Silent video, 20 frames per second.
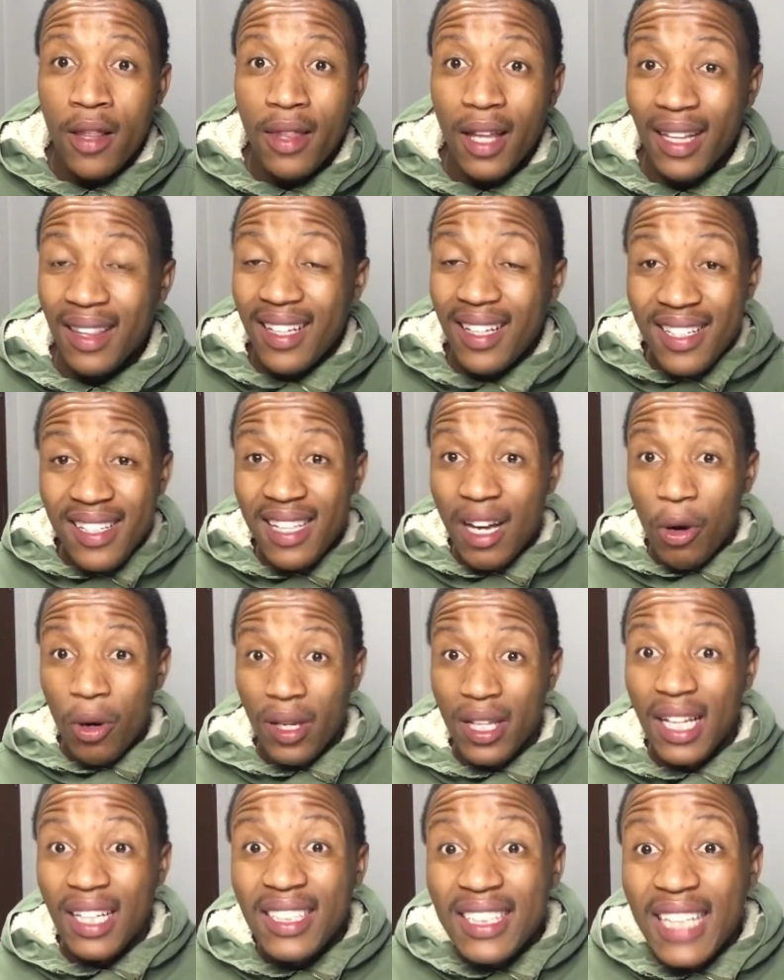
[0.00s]
That's the
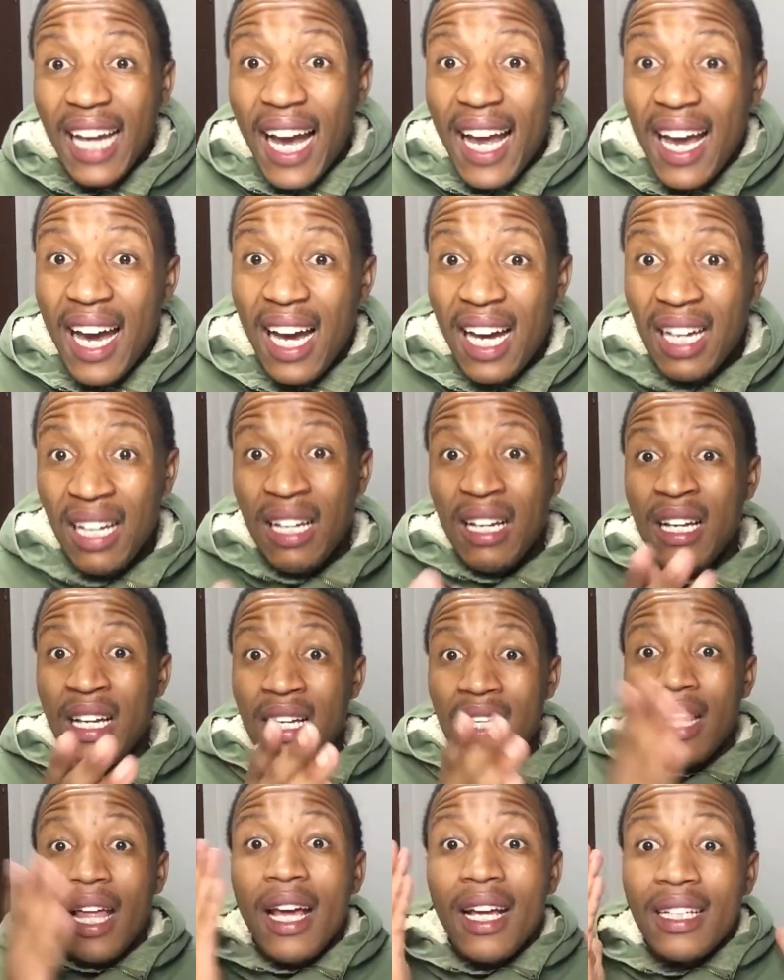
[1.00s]

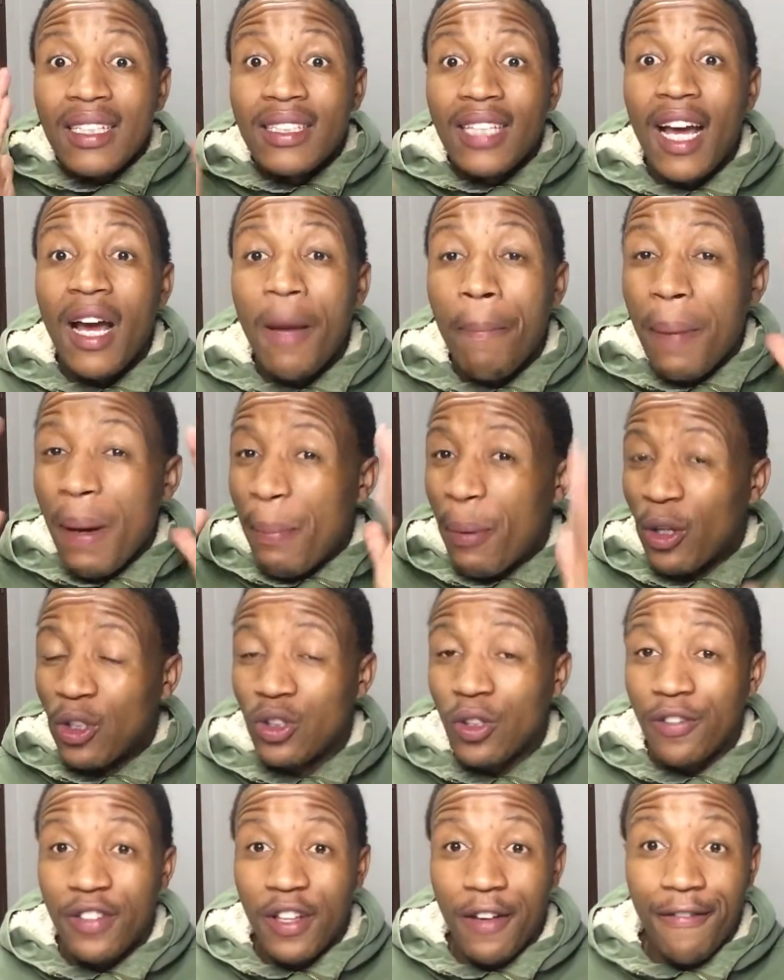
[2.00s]
entire purpose
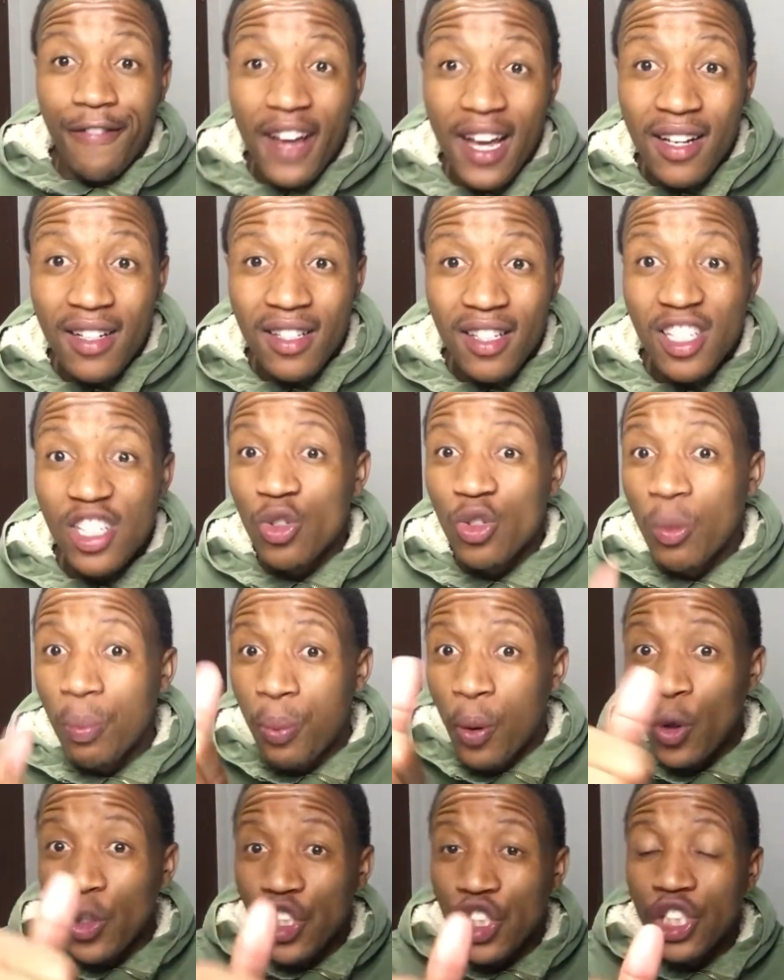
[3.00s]
of the fans, is to
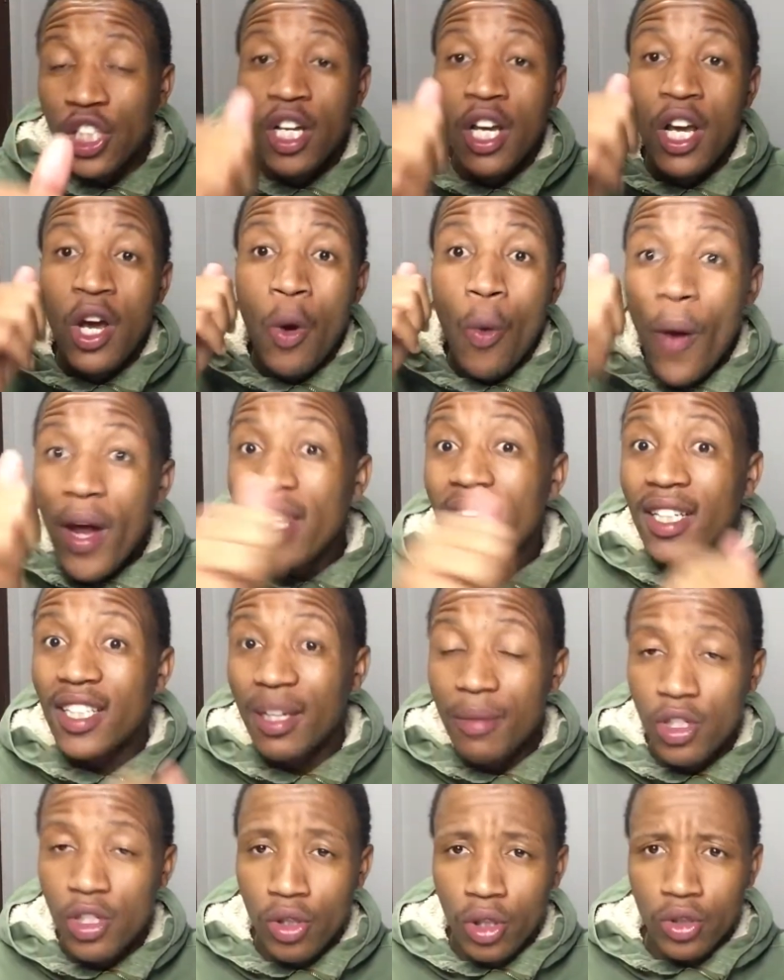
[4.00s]
push when the team
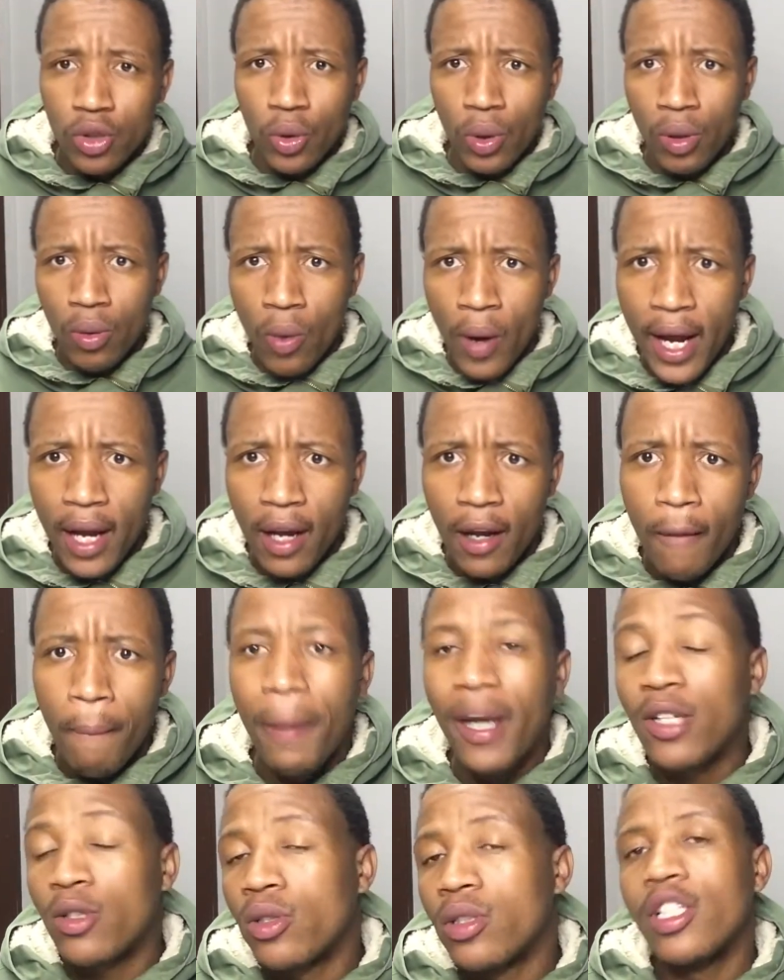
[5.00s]
is not doing well.
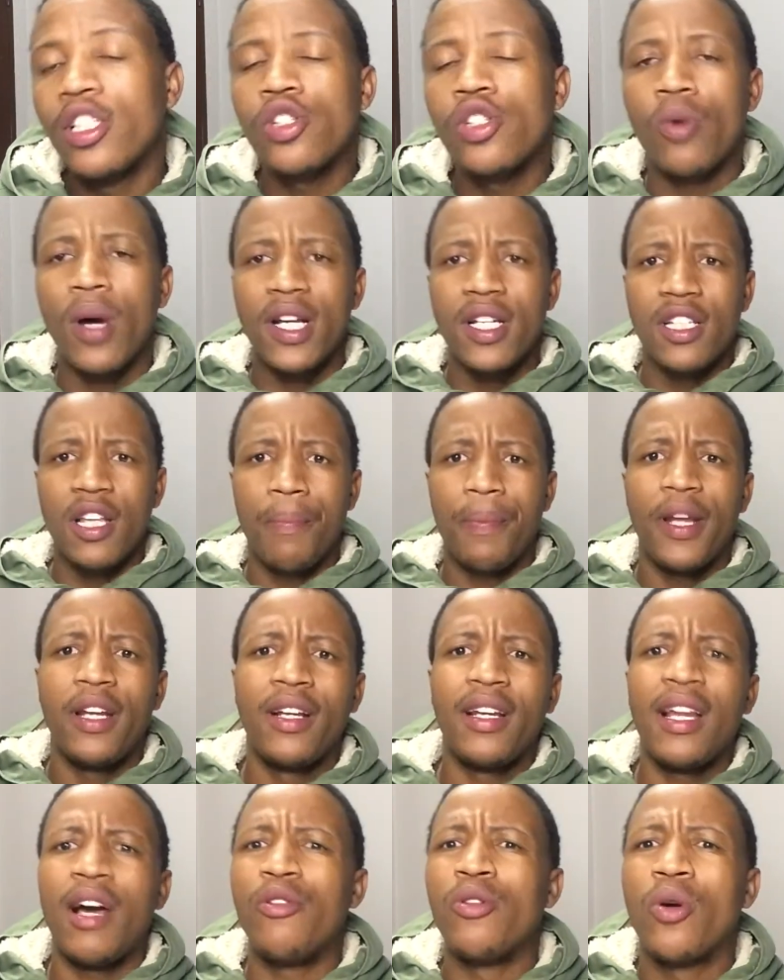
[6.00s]
But this is what is happening
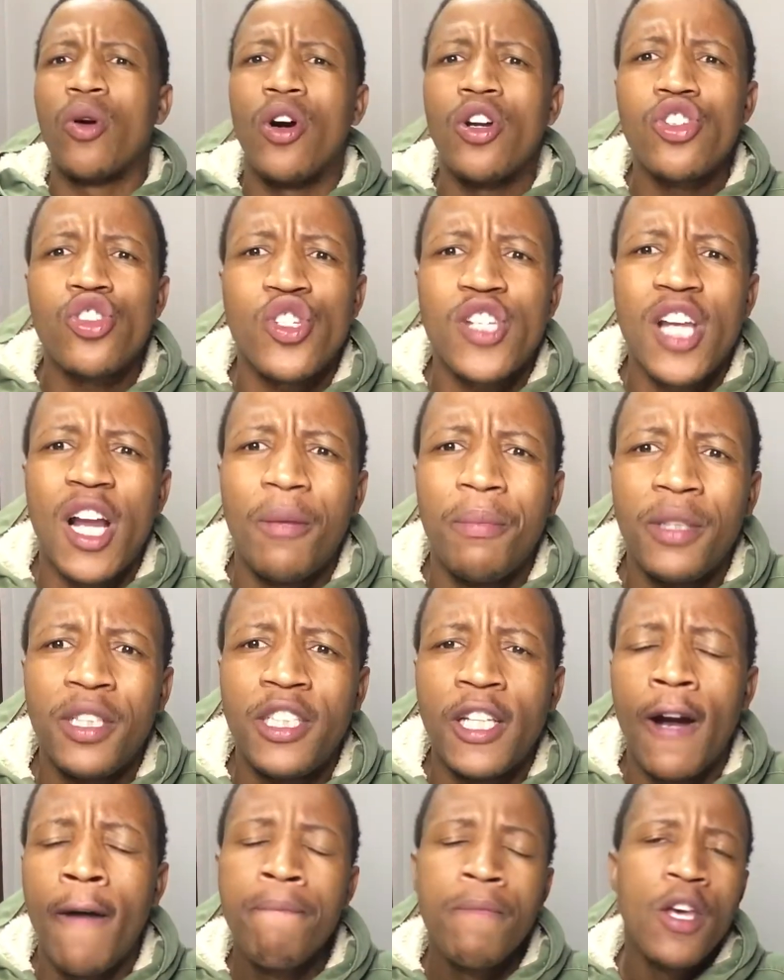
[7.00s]
now. You go on social
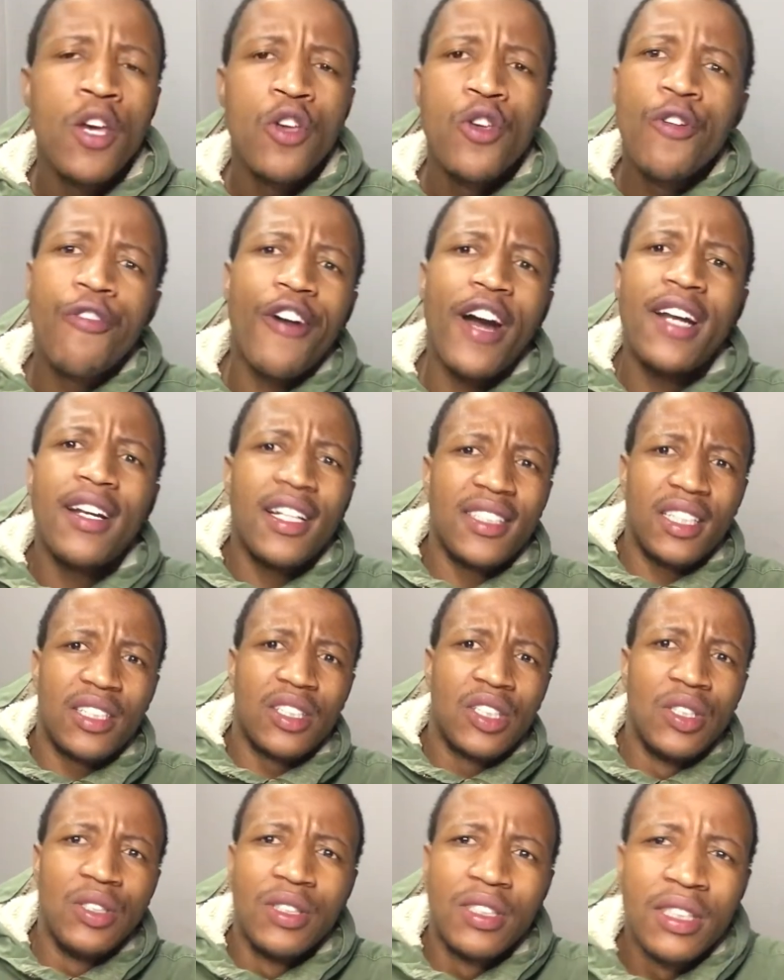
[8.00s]
media, you find Kaizer
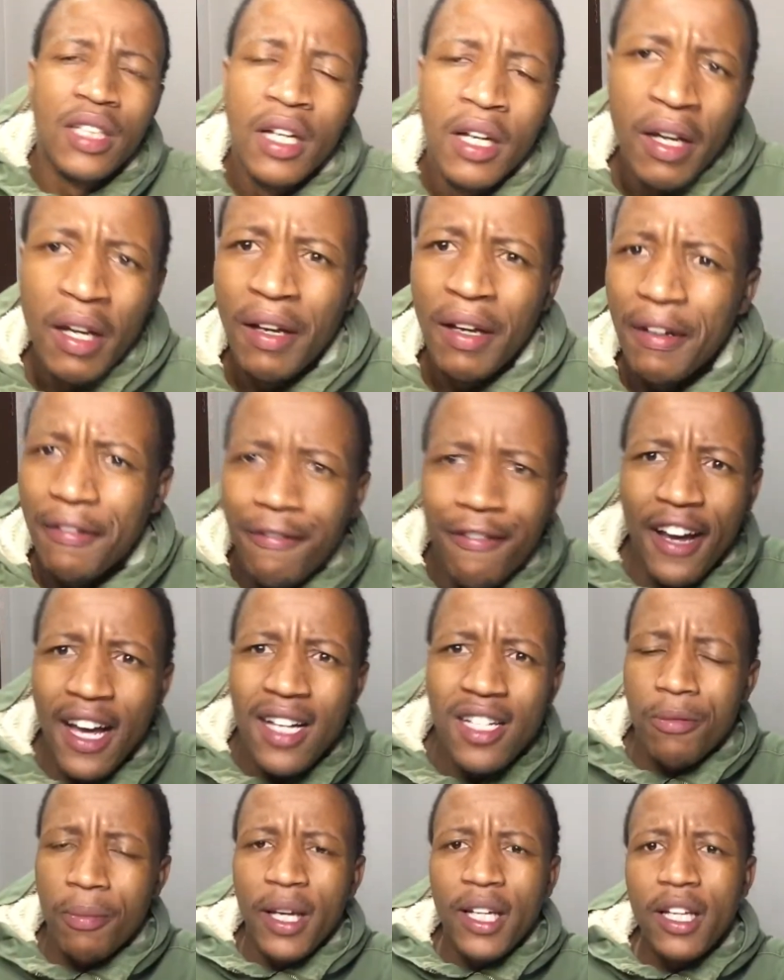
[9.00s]
Chiefs
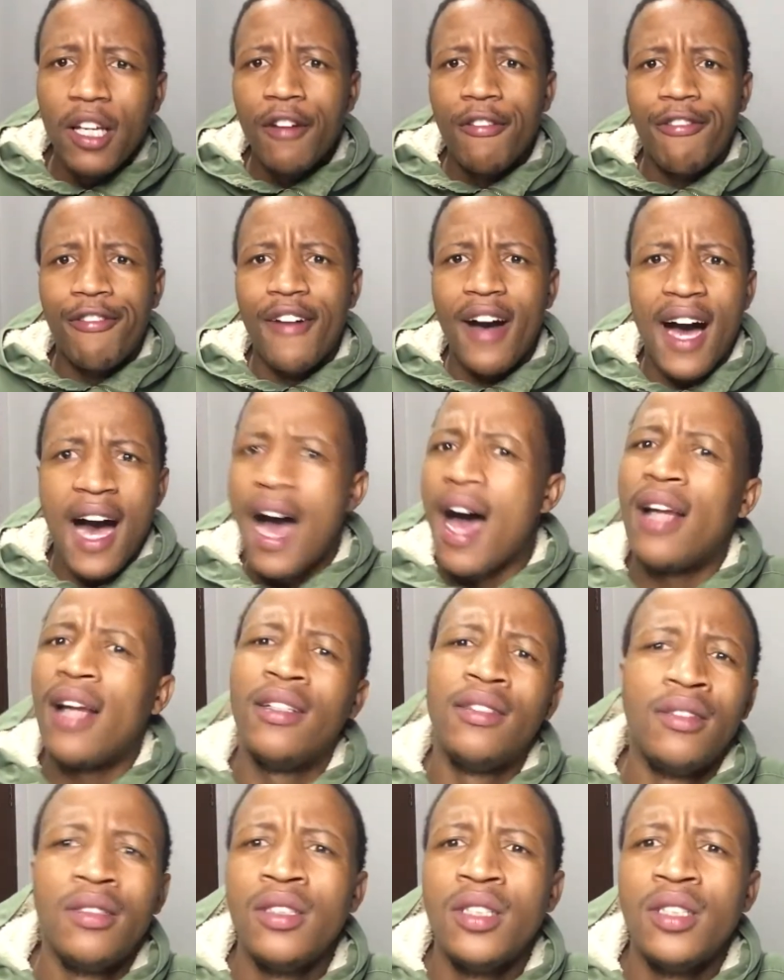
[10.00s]
fans making fun.